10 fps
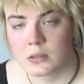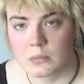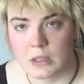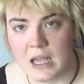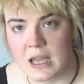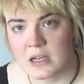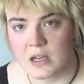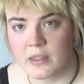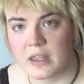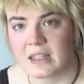But I had
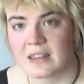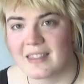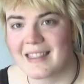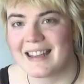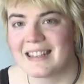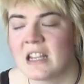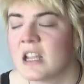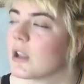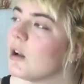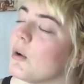nothing that
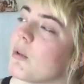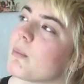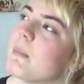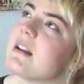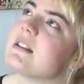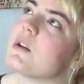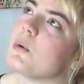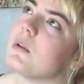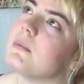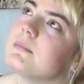clothed my
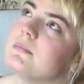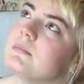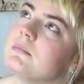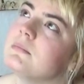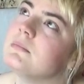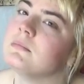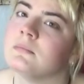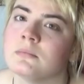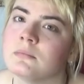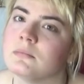soul.
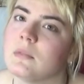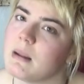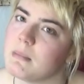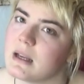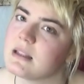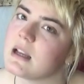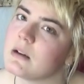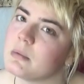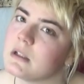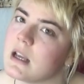That might
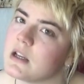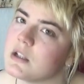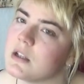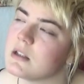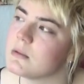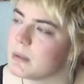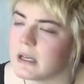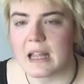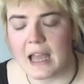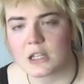sound pretentious,
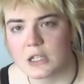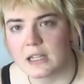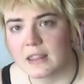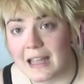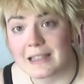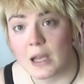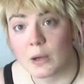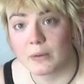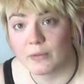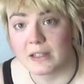but actually that's how
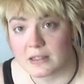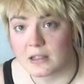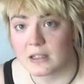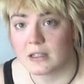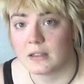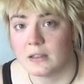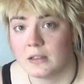it feels like.